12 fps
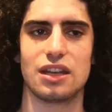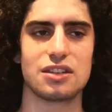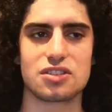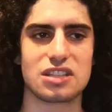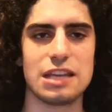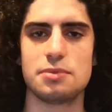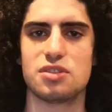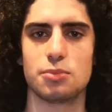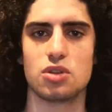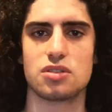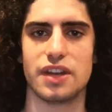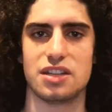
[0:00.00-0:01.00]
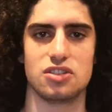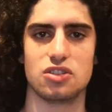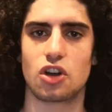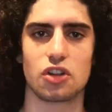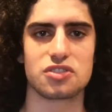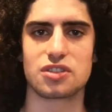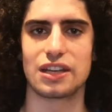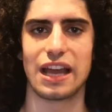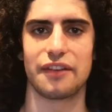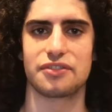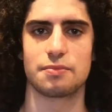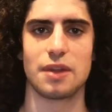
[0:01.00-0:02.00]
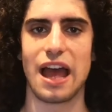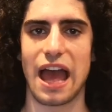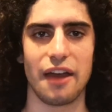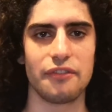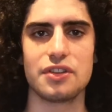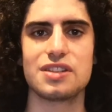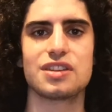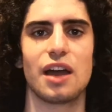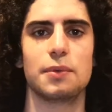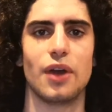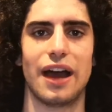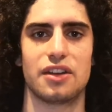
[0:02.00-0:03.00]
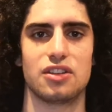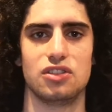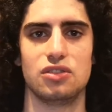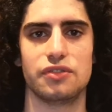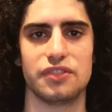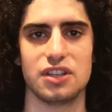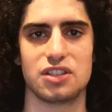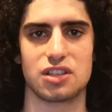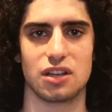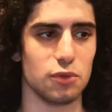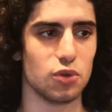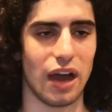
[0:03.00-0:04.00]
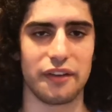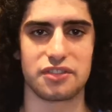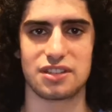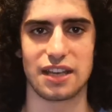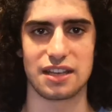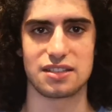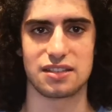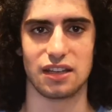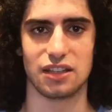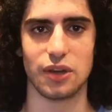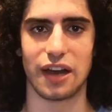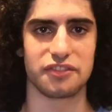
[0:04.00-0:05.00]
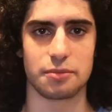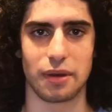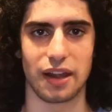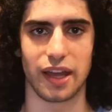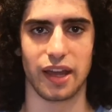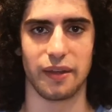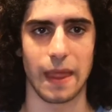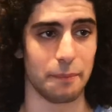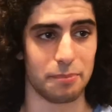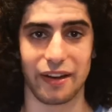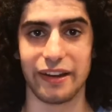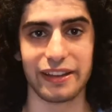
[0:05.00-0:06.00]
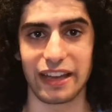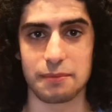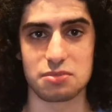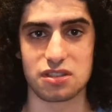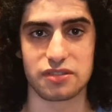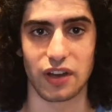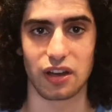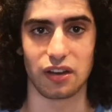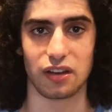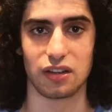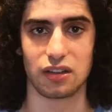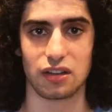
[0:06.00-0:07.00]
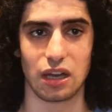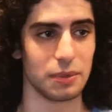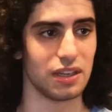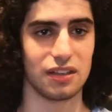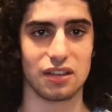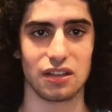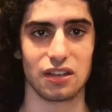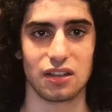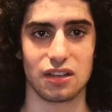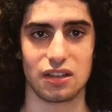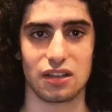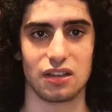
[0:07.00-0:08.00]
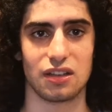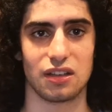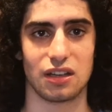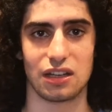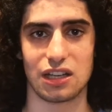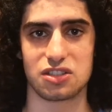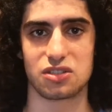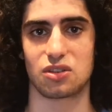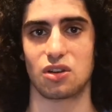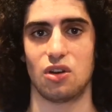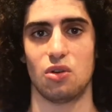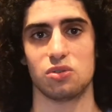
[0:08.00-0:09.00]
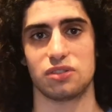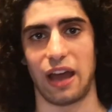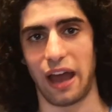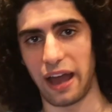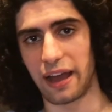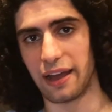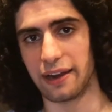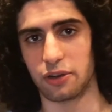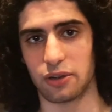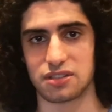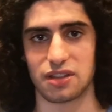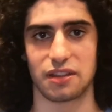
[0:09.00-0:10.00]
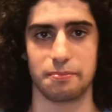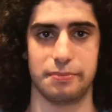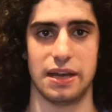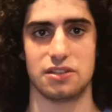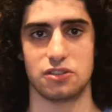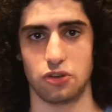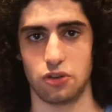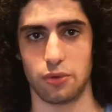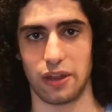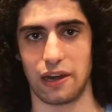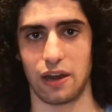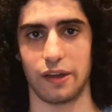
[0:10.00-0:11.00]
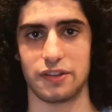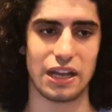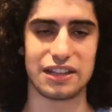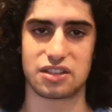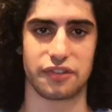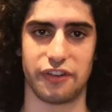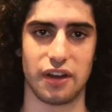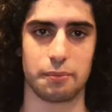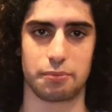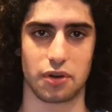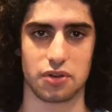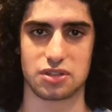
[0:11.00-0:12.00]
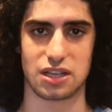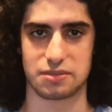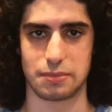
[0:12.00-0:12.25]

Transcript: It just keeps you motivated. You constantly have to... Every time you add a new feature, you have to test it, you have to play it. And playing games is fun. I mean, unless you're an old hag who has nothing better to do with their lives. It's a fun process.